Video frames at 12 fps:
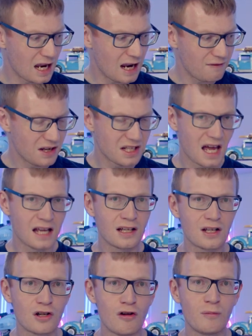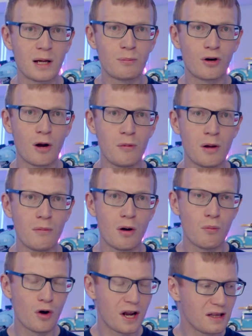If this hadn't solved my
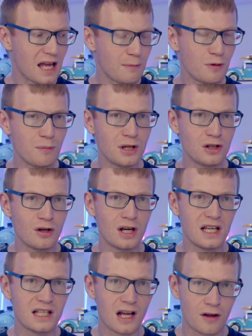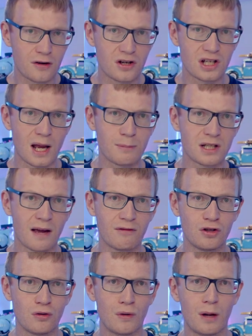problem, what I then would be doing is the other steps I've
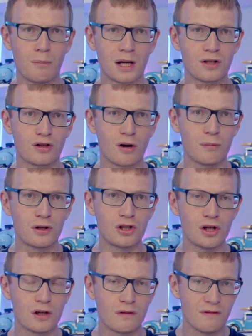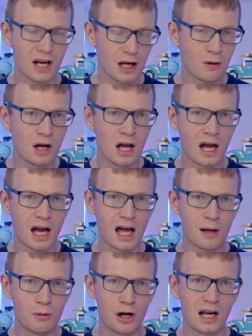shown in my troubleshooting video,
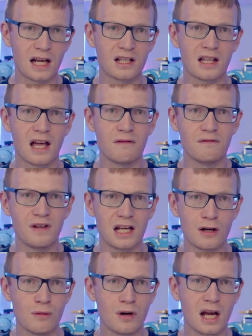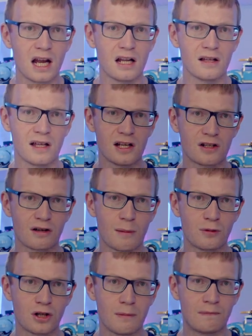and I'll put a link to that video in the
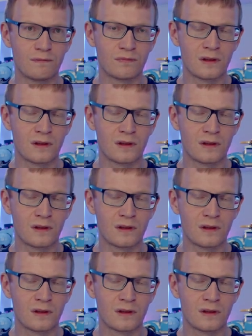description.